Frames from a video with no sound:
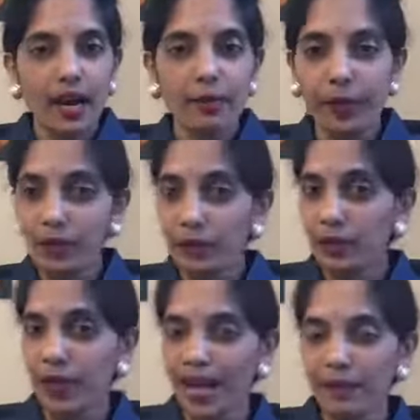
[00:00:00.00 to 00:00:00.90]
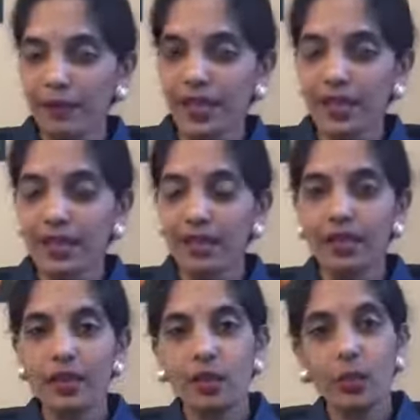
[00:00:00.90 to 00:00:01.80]
whether we're happy
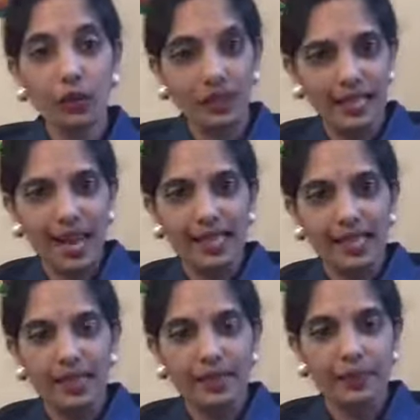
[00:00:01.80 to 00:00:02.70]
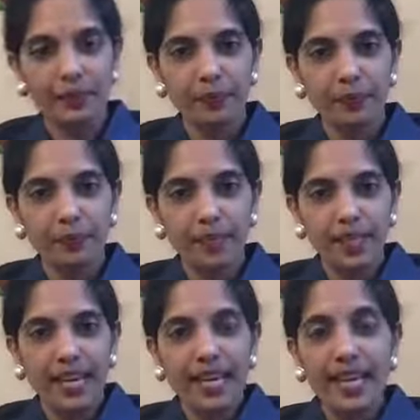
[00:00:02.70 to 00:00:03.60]
or sad.
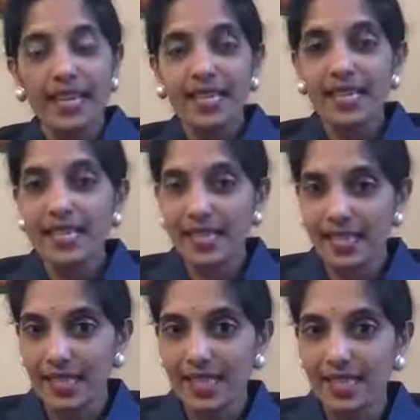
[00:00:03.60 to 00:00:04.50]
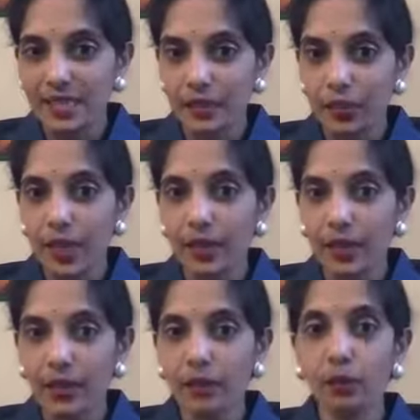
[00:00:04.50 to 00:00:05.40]
It dictates
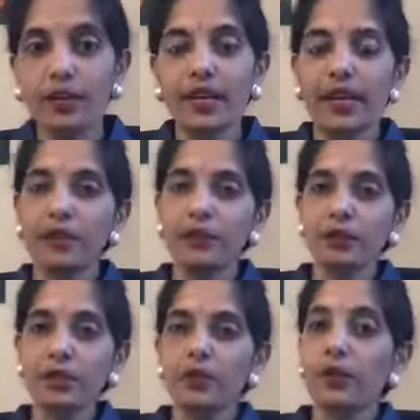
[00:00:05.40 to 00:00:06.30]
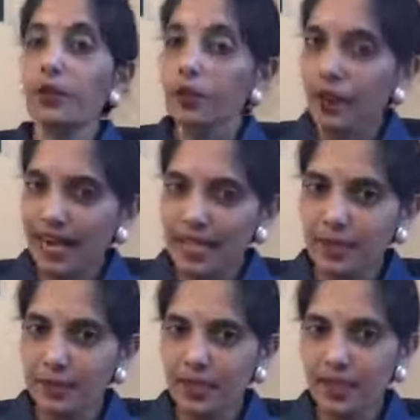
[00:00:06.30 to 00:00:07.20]
whether we're able to
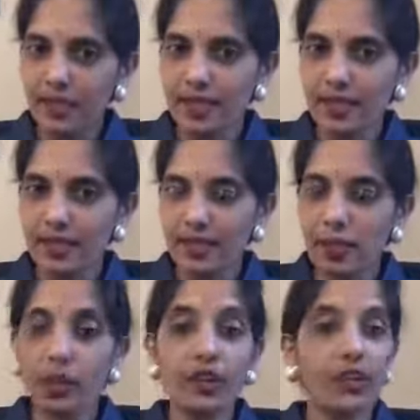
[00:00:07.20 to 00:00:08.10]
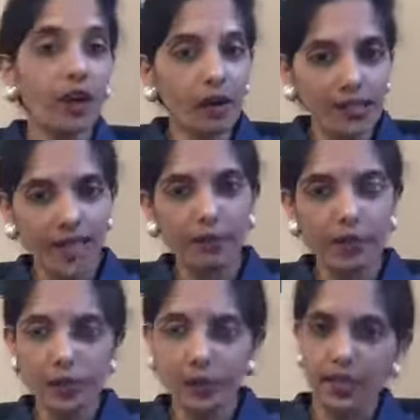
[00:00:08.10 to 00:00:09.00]
grasp things or not able
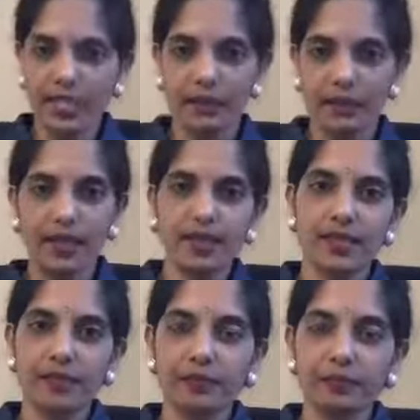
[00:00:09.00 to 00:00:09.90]
to grasp things,